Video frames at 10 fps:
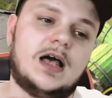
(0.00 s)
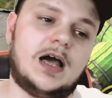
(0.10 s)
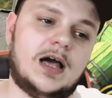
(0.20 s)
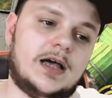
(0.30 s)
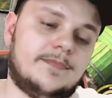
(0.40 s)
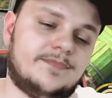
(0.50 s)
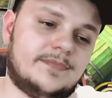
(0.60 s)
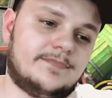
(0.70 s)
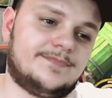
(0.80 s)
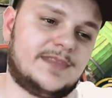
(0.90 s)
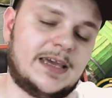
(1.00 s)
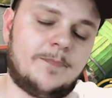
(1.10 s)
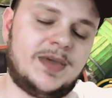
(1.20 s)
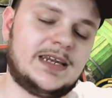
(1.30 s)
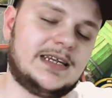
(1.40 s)
The
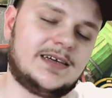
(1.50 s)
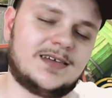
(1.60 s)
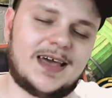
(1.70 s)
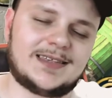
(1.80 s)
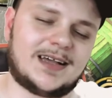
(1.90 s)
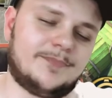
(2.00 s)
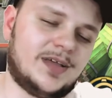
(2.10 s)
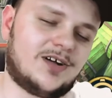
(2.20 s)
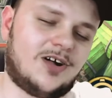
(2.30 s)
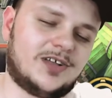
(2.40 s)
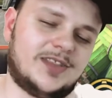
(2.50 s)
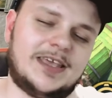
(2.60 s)
impending, as I've been calling it,